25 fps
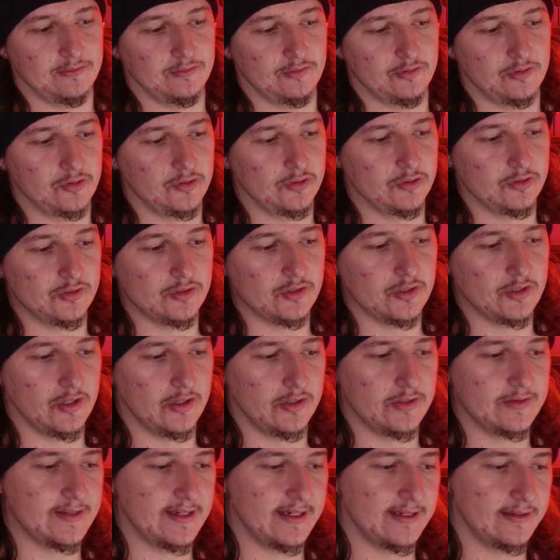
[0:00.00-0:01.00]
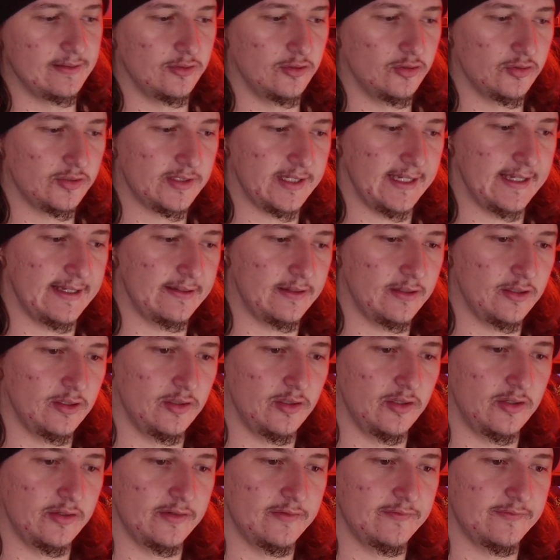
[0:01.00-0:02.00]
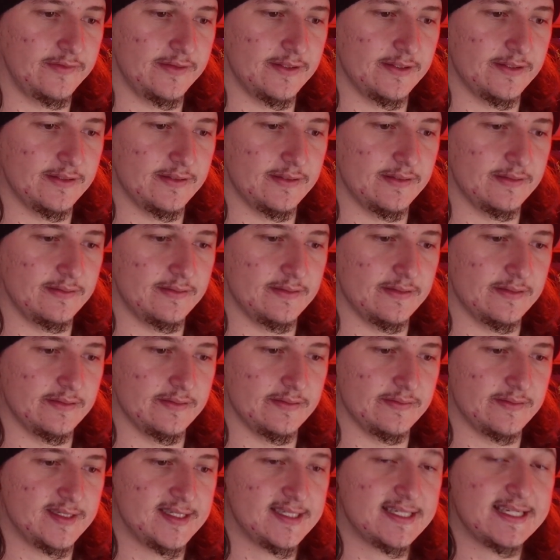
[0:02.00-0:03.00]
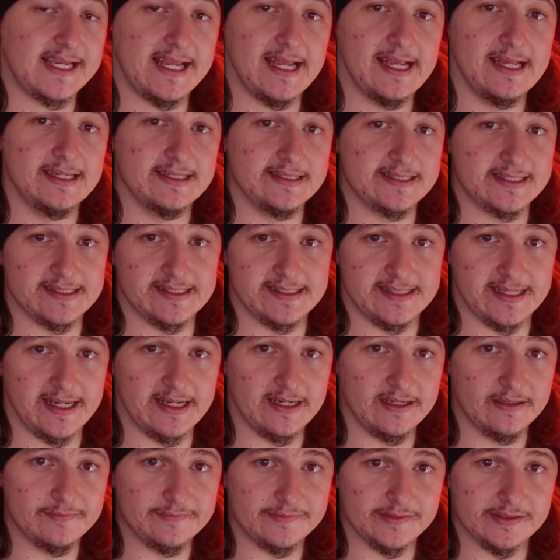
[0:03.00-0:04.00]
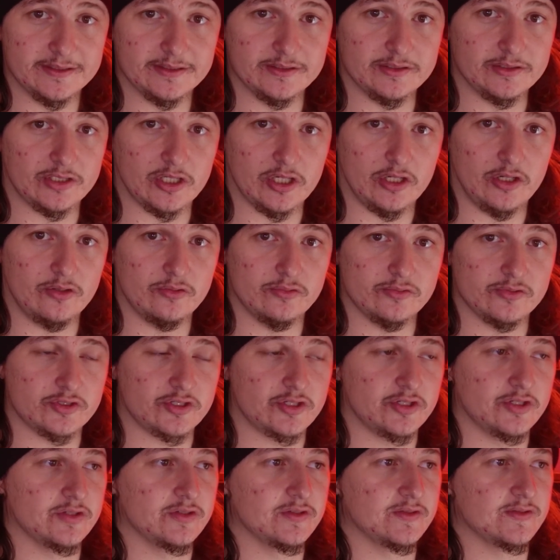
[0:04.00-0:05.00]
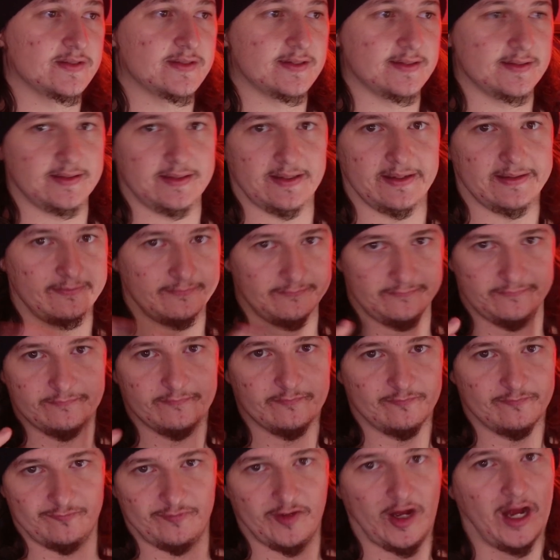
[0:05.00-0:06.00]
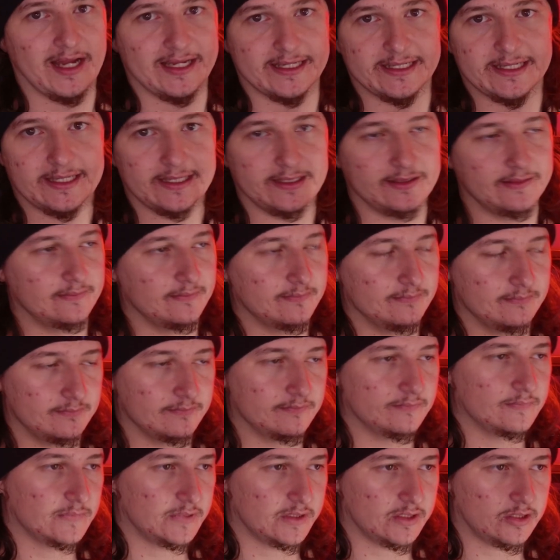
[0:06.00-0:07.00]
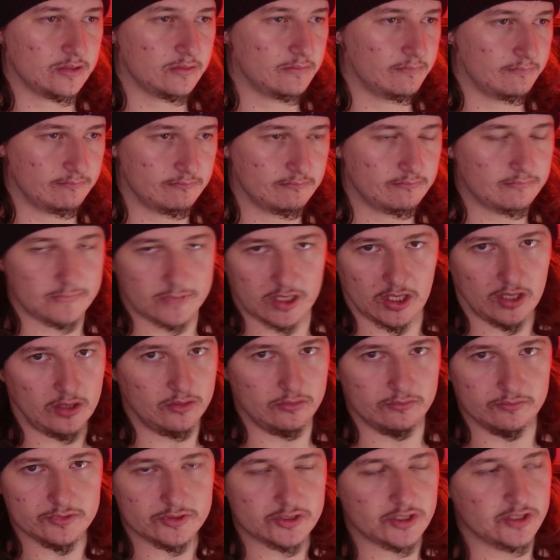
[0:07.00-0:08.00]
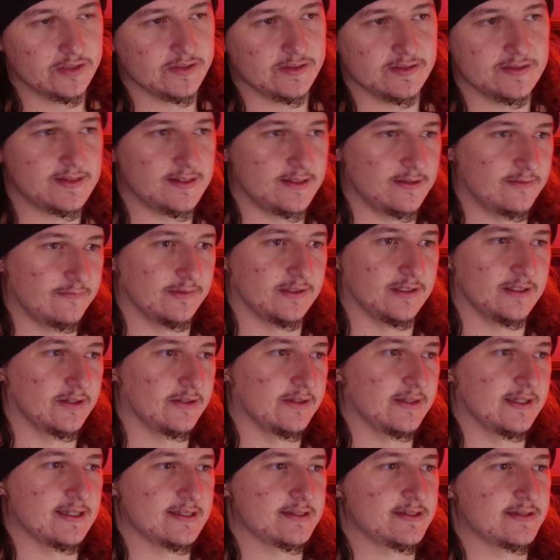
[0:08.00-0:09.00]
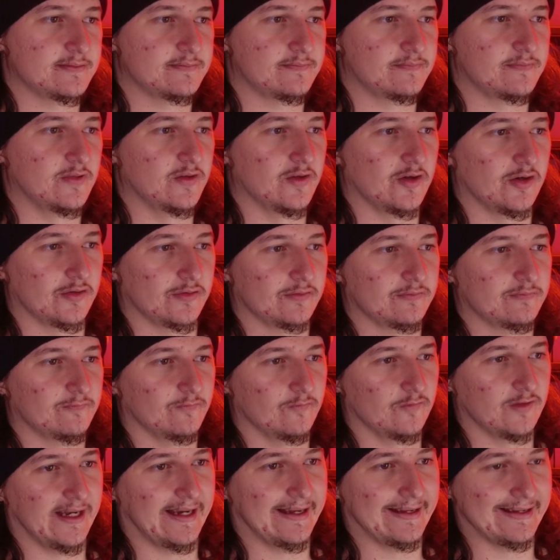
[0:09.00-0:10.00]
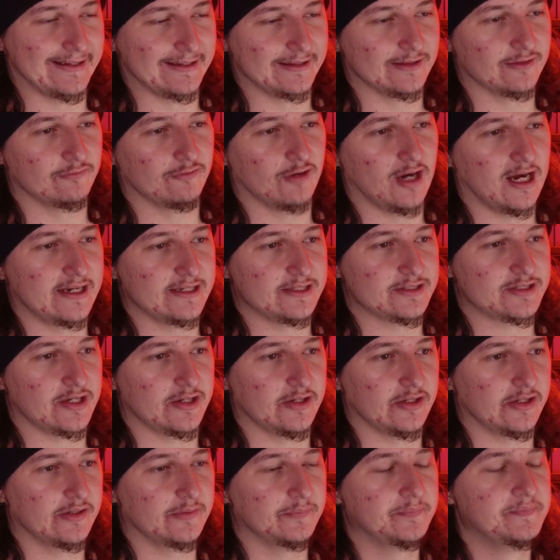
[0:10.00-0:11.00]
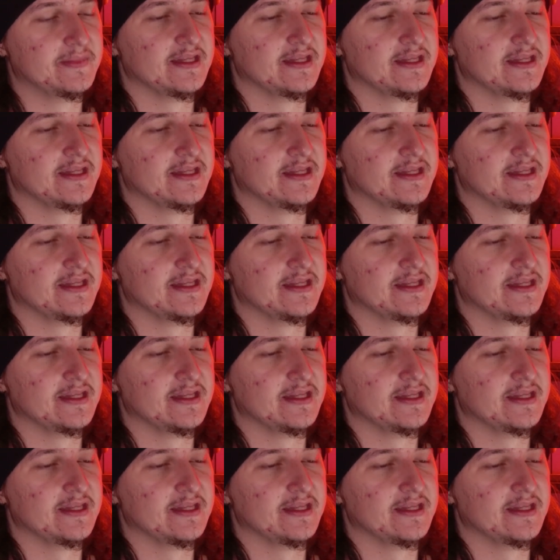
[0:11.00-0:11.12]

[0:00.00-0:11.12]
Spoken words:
who, they look at a lot of the Scandinavian cultures and like Viking cultures, even though that's not really the right term.